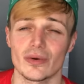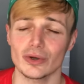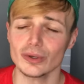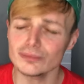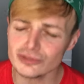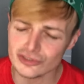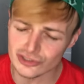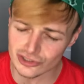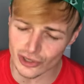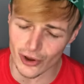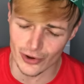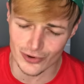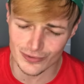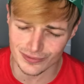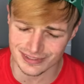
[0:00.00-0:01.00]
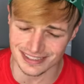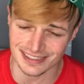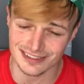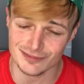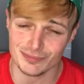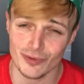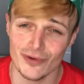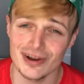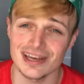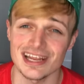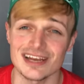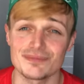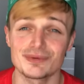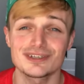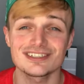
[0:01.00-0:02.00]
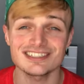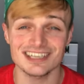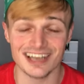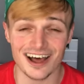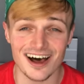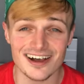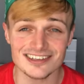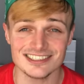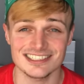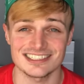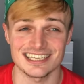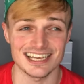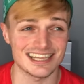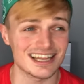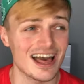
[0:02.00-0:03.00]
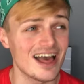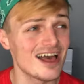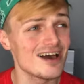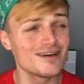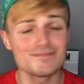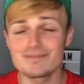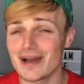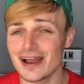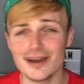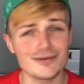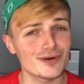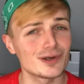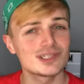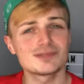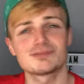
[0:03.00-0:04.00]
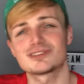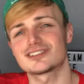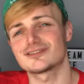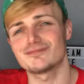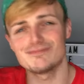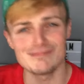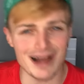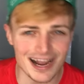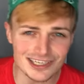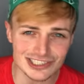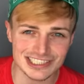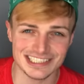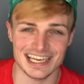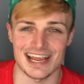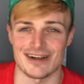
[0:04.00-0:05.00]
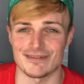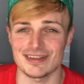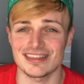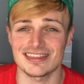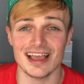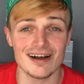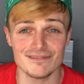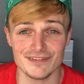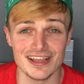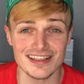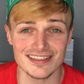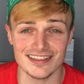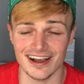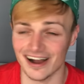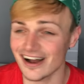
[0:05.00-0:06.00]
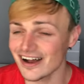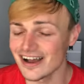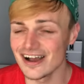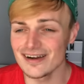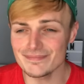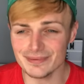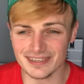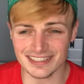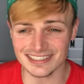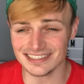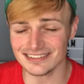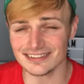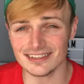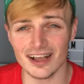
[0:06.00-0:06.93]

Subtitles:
And I'm so disappointed because last year, Belarus smashed it with Davidna, but